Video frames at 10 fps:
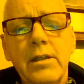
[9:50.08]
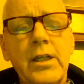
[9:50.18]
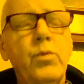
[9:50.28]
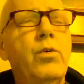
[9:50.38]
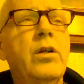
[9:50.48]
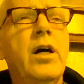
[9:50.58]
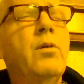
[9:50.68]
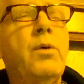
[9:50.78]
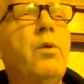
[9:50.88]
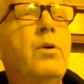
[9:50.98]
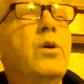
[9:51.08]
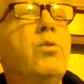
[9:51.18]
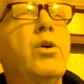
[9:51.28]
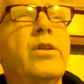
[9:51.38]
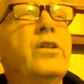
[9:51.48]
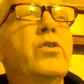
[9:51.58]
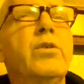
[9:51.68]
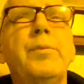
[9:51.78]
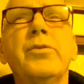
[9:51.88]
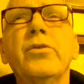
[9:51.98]
That's one. I will quote these
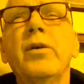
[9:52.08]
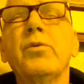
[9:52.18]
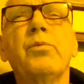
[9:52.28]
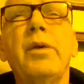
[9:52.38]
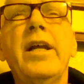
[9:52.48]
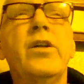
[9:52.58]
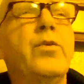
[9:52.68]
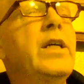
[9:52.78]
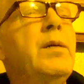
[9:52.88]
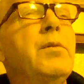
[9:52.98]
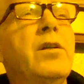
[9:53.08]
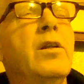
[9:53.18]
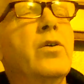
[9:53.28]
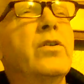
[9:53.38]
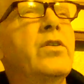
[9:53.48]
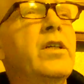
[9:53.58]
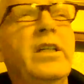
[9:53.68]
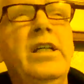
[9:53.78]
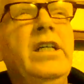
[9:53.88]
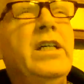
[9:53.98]
scriptures. I had a dream, and the Lord said,